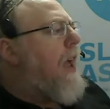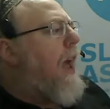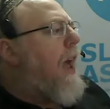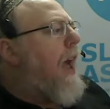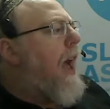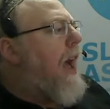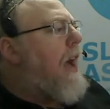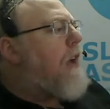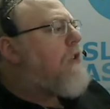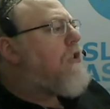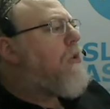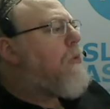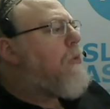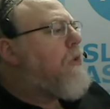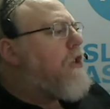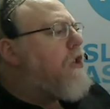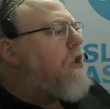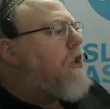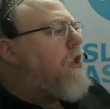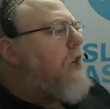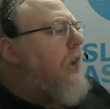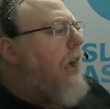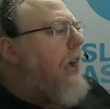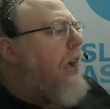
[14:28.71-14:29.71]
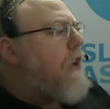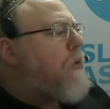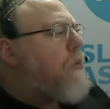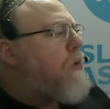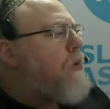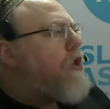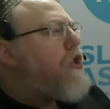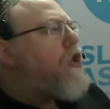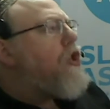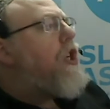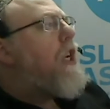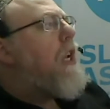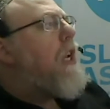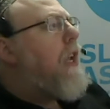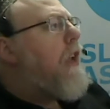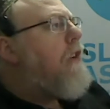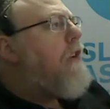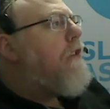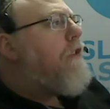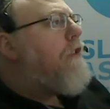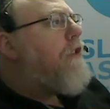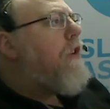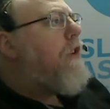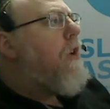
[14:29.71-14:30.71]
how to
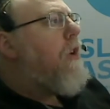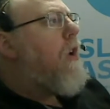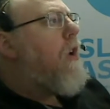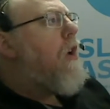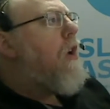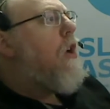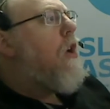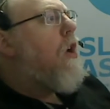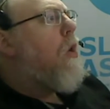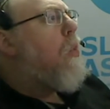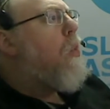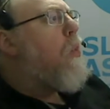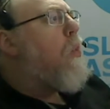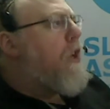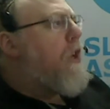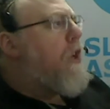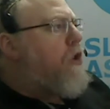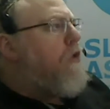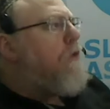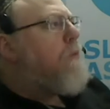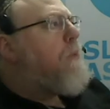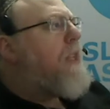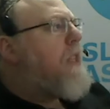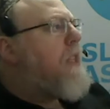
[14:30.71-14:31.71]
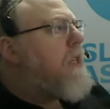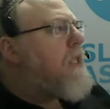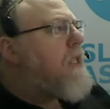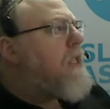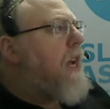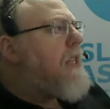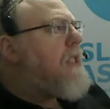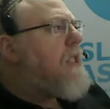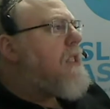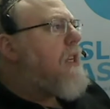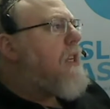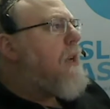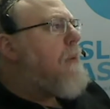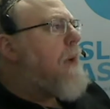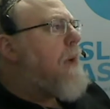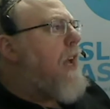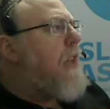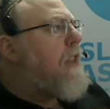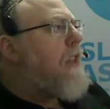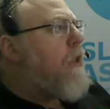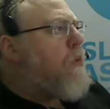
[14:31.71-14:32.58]
achieve what you've been discussing about?